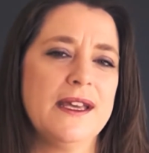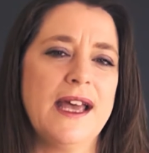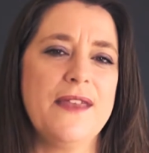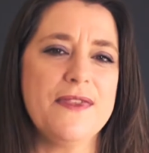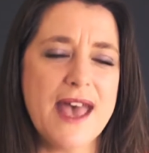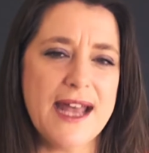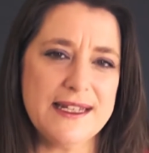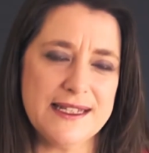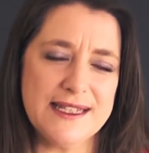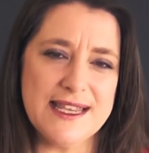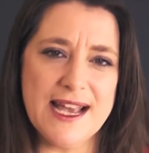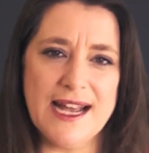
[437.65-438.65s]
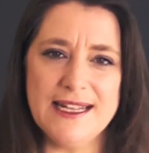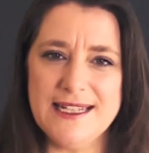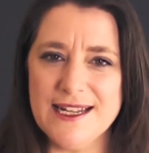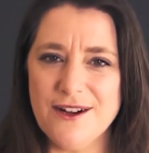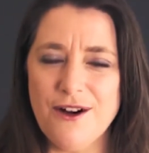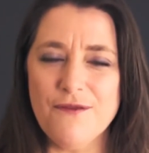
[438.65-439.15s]
And that is the
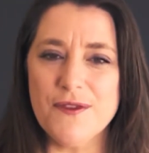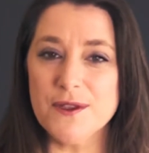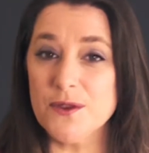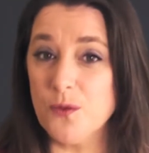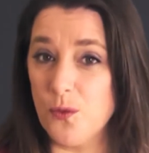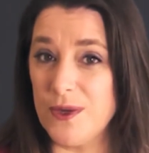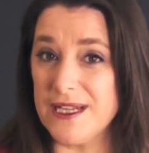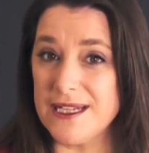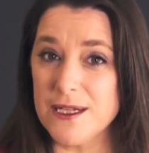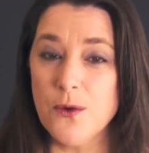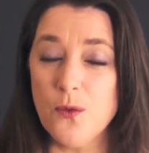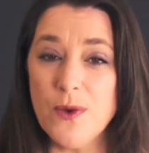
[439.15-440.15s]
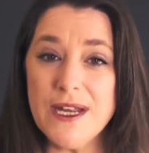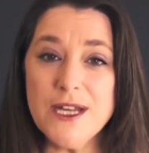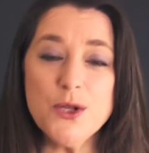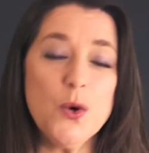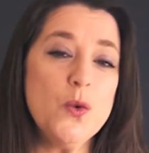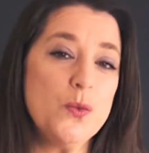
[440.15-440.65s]
idea of this wind
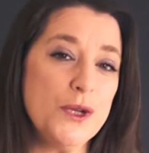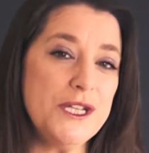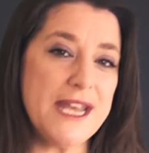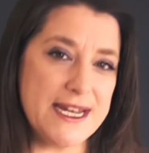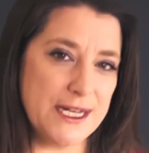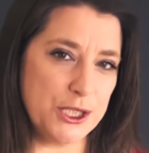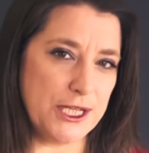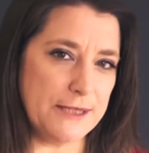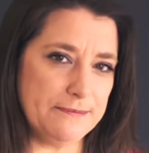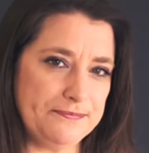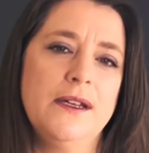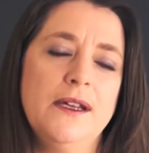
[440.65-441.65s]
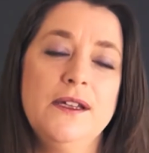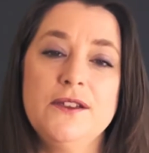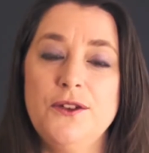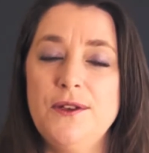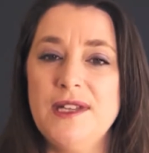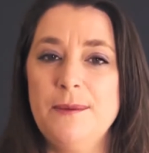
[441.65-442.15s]
or wood energy.
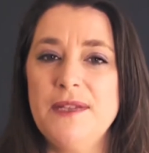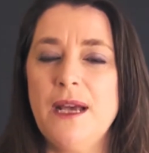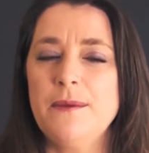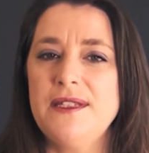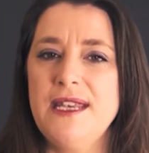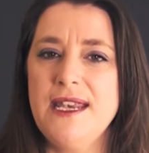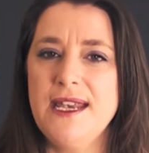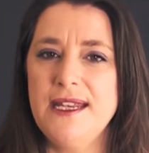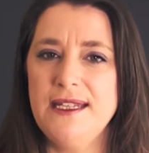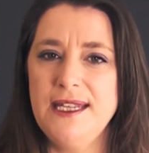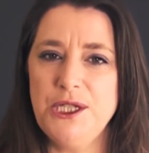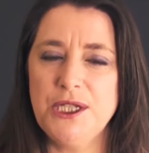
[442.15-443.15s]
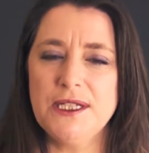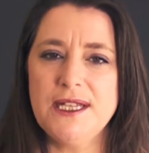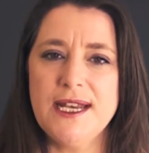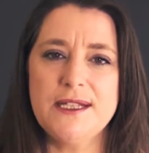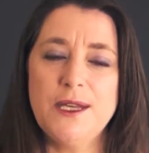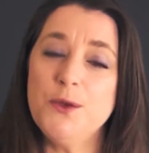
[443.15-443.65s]
So you sometimes see in I Ching
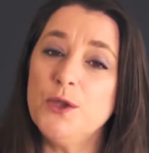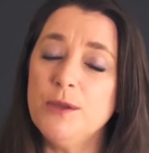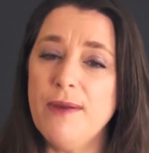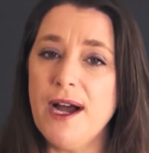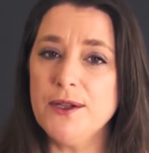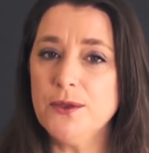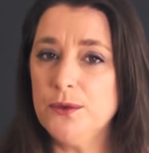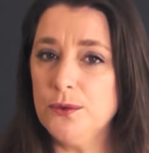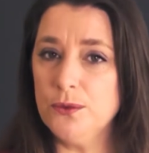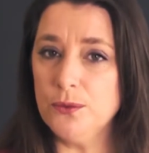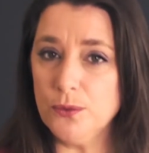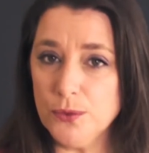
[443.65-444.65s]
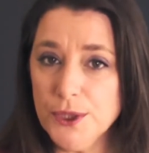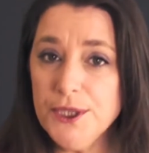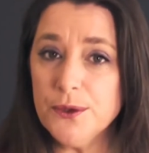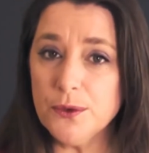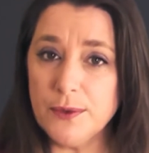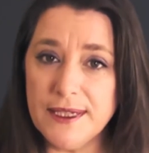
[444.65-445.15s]
texts they talk about
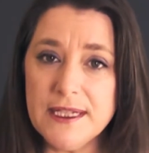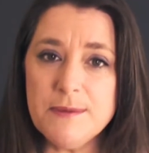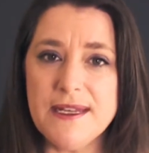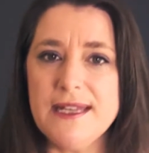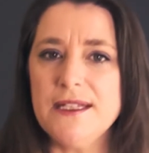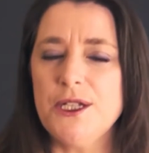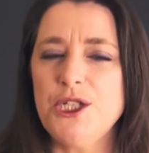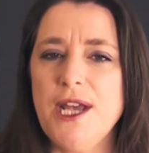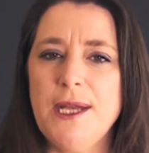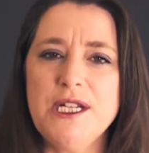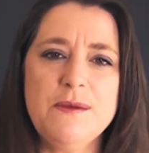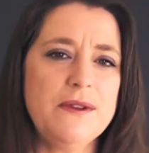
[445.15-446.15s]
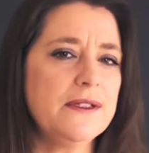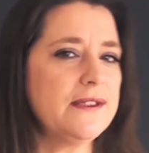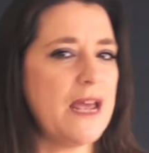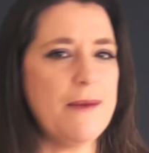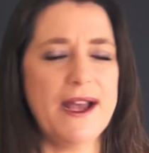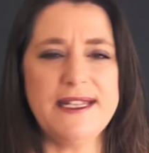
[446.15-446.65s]
wood or wind being interchangeable.
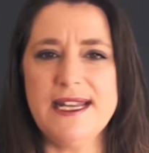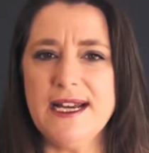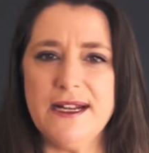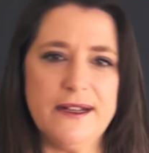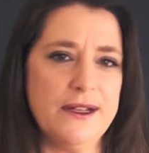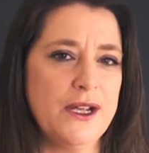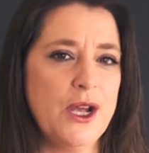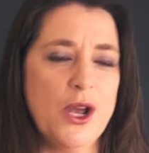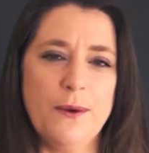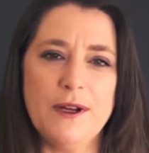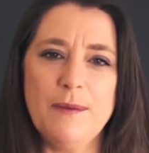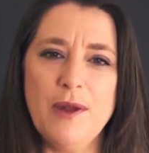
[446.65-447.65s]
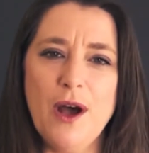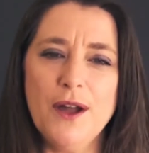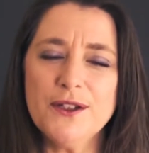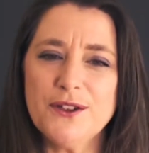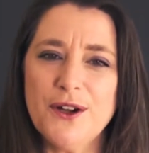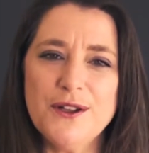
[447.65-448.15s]
Same idea. When a
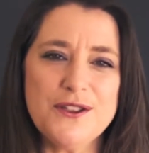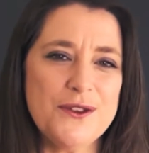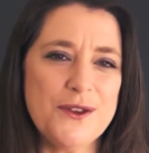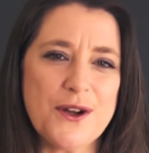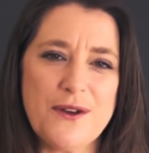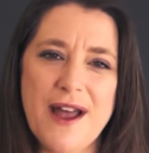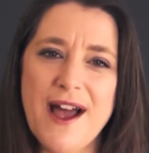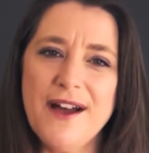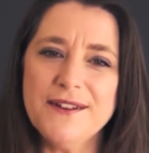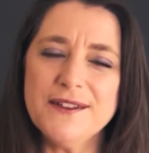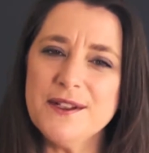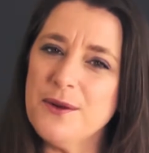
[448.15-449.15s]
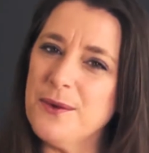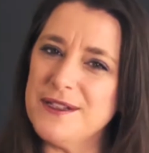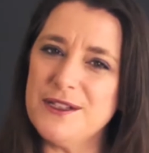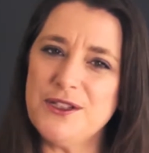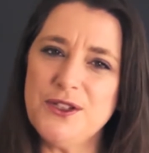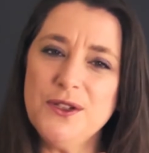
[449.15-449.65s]
plant grows through the ground, what
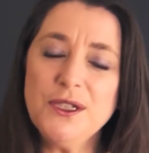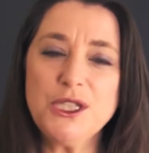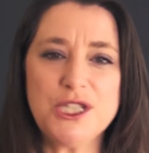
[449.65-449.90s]
does it do?